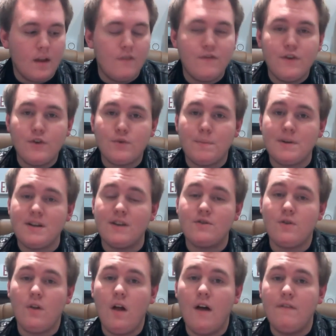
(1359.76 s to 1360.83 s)
future
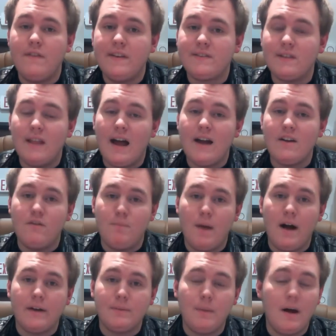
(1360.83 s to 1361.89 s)
potential of this line of
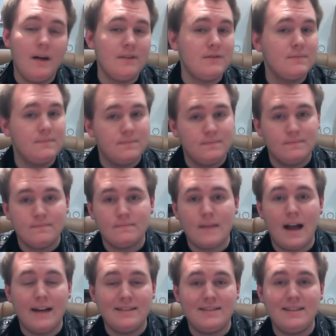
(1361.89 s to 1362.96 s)
box mods,
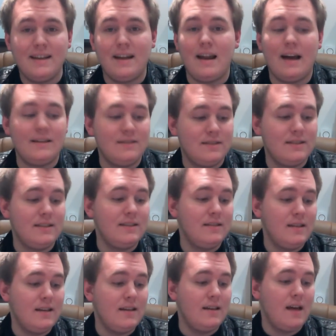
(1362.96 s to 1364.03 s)
I see it. I see
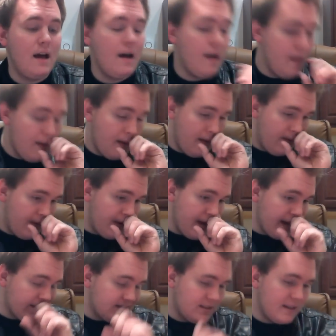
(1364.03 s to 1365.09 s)
the
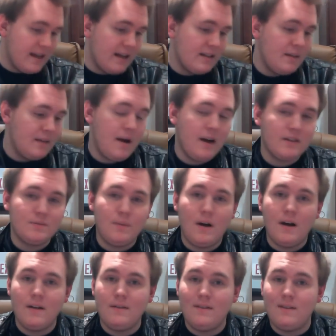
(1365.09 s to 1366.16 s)
next Sigelei box
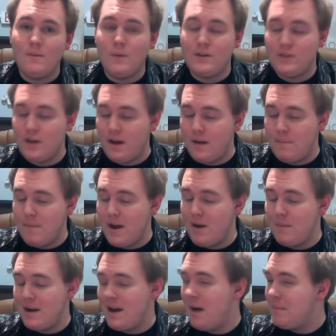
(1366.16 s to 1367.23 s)
mod, which may
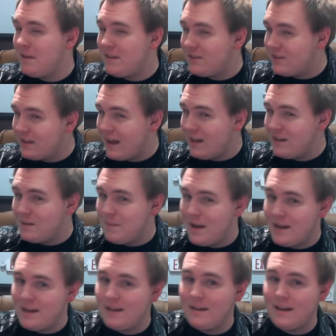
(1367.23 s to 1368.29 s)
or may not be the Sigelei
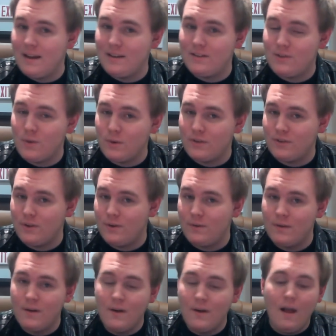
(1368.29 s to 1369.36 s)
Mini in store
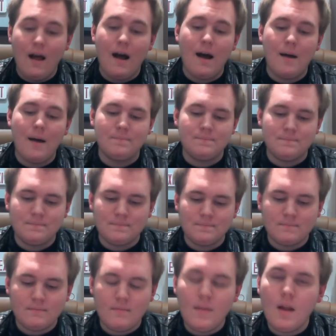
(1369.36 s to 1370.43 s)
soon.
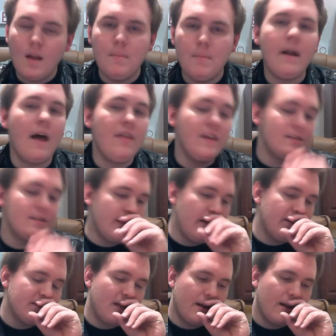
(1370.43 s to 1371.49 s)
But I think
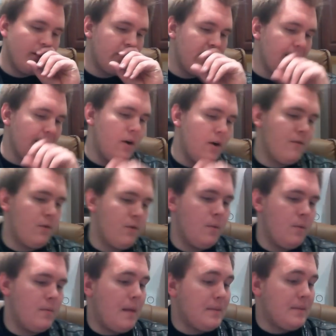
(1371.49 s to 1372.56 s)
Sigelei's got a good thing going for
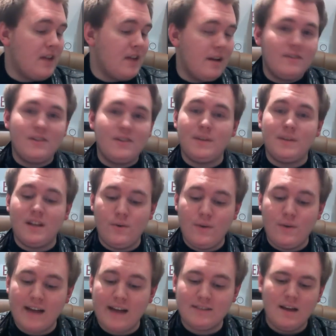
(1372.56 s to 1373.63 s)
them, and I'm excited to see what they do
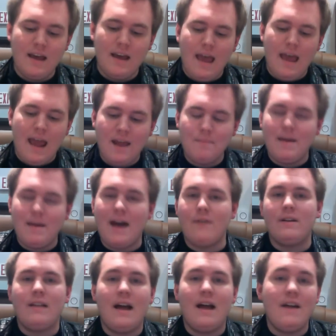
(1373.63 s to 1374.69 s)
next. And
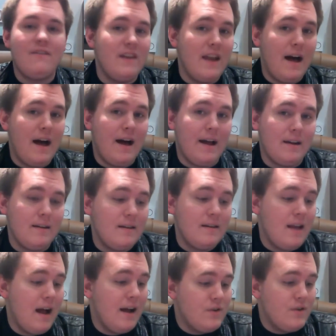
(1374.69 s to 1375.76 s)
battery life, 9.
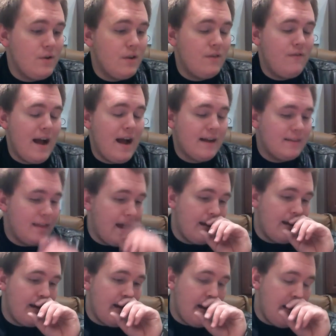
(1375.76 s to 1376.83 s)
9 due to the fact
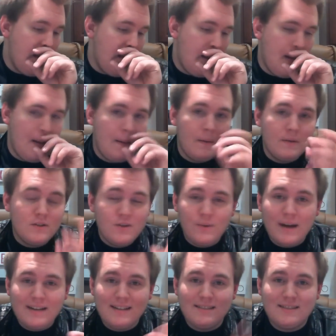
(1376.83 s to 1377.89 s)
that two
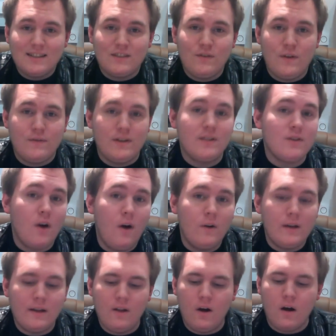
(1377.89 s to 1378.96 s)
18650s all
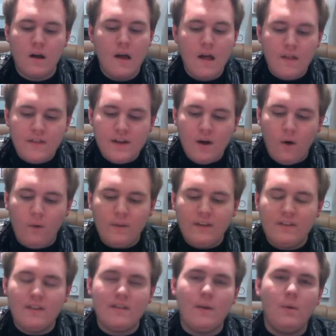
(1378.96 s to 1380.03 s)
day long. The only
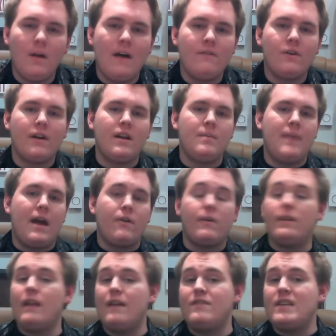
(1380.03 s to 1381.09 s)
thing that will ever get a battery
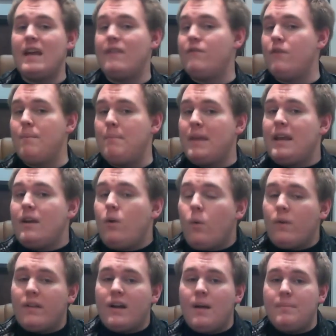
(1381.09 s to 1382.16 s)
life 10 from me
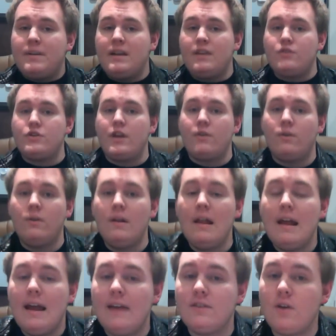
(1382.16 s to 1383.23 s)
or the company in general is